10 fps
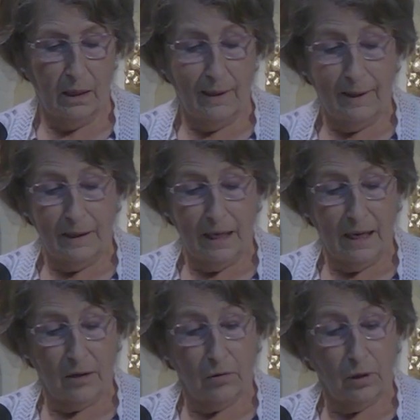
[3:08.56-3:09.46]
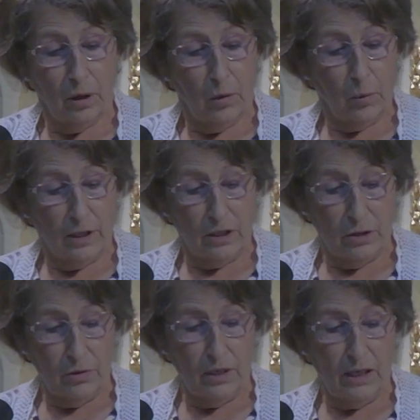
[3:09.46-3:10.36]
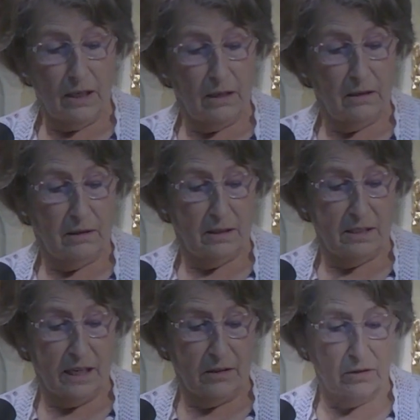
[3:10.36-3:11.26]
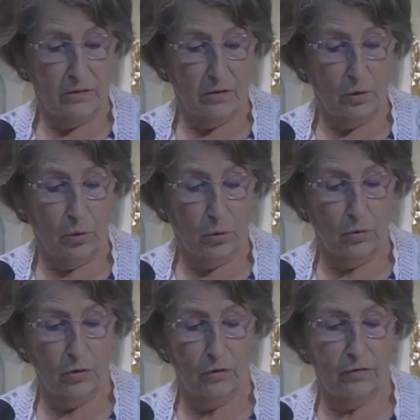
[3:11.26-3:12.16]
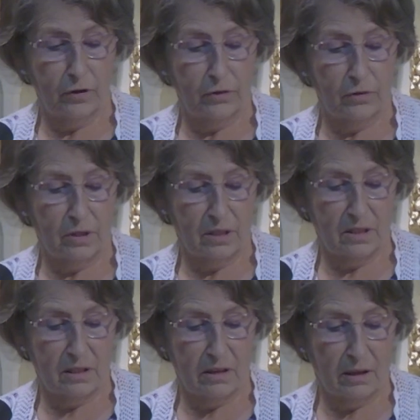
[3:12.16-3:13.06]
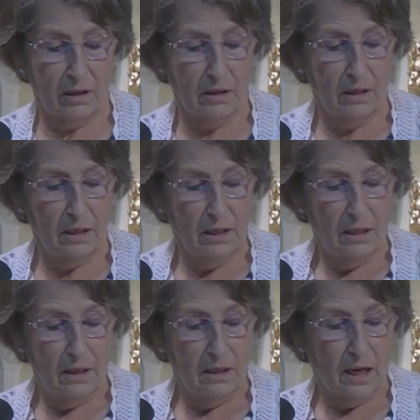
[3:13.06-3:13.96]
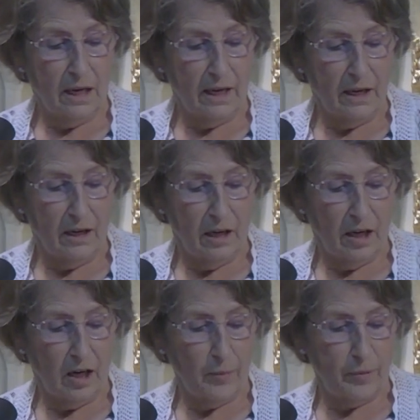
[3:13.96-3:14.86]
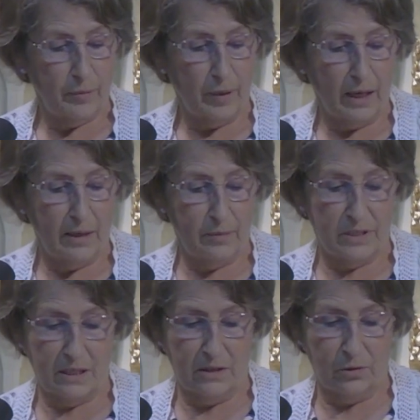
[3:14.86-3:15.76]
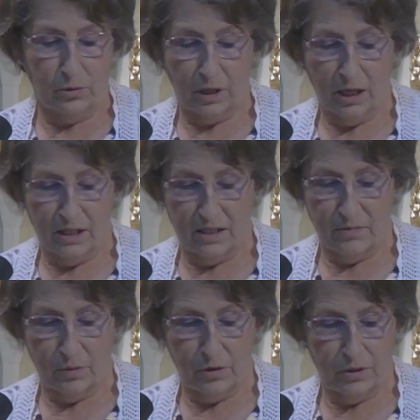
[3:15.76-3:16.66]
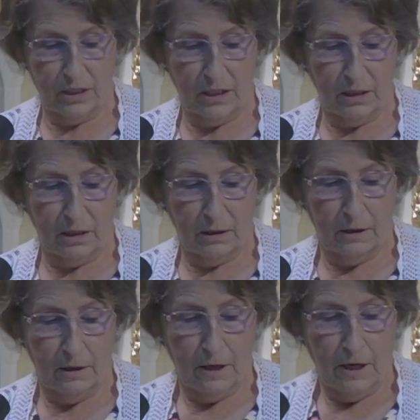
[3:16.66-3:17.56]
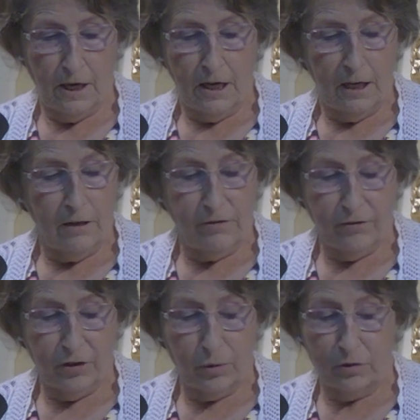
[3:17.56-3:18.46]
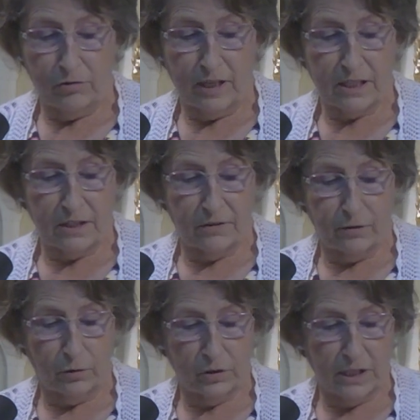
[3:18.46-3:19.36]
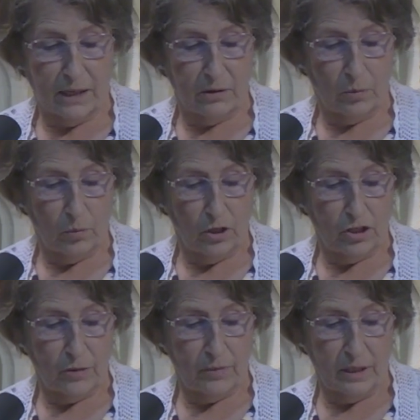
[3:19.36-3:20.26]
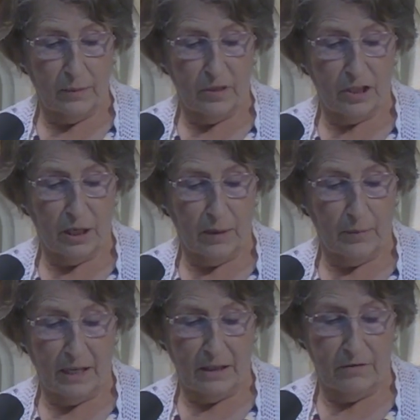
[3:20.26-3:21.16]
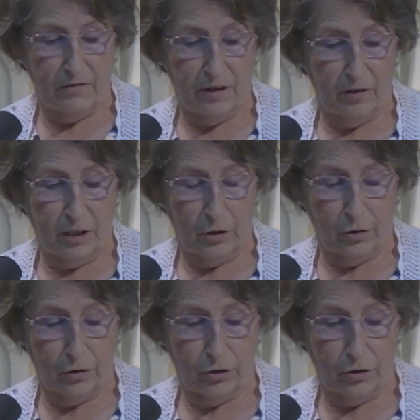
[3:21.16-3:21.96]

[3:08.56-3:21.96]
Now, when you hear the sound of the horn, flute, zither, lyre, harp, pipes, and all kinds of music, if you are ready to fall down and worship the image I made, very good.